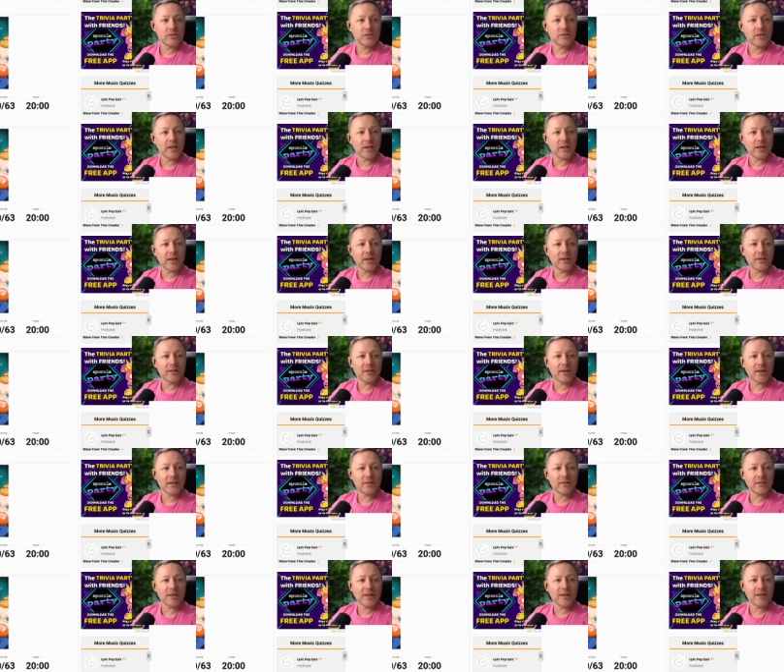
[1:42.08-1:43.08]
Do it, do
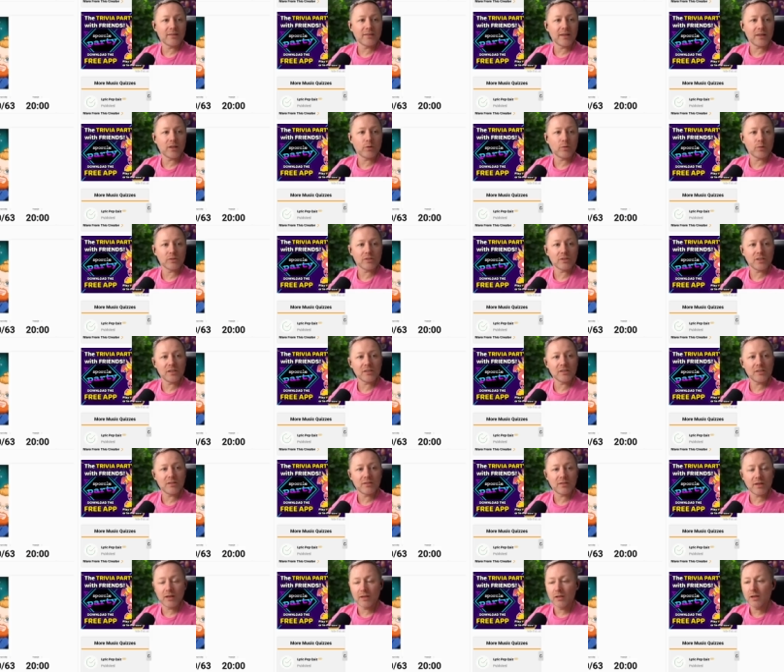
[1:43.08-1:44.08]
it, kind of do it in quarters. Less than
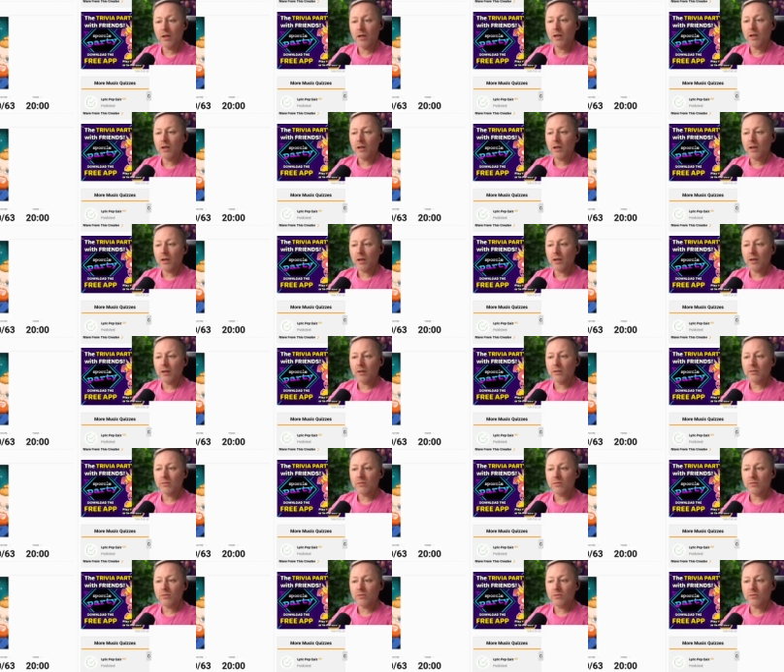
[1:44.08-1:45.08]
ten. Uh,
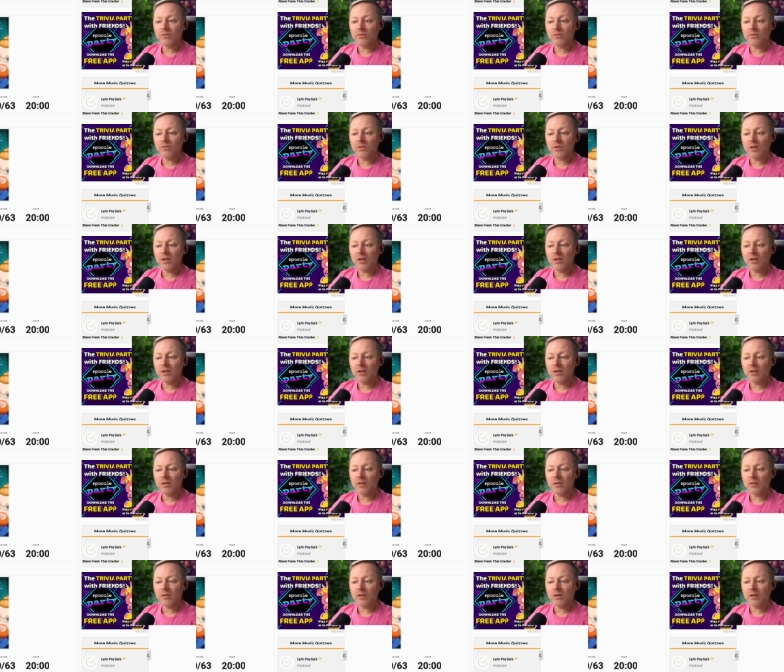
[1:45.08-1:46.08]
do
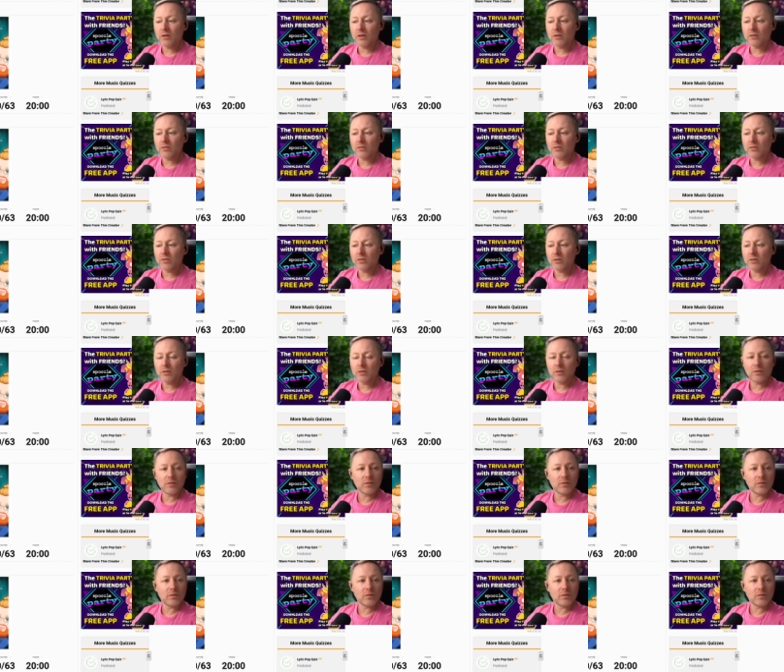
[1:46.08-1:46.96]
that to...